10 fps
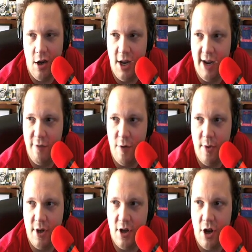If we
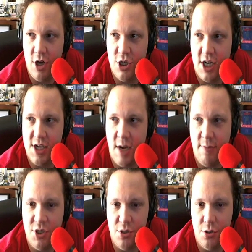bring the contrast up
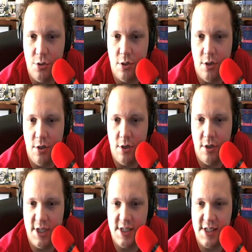to,
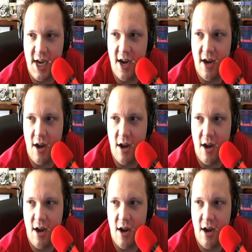let's say,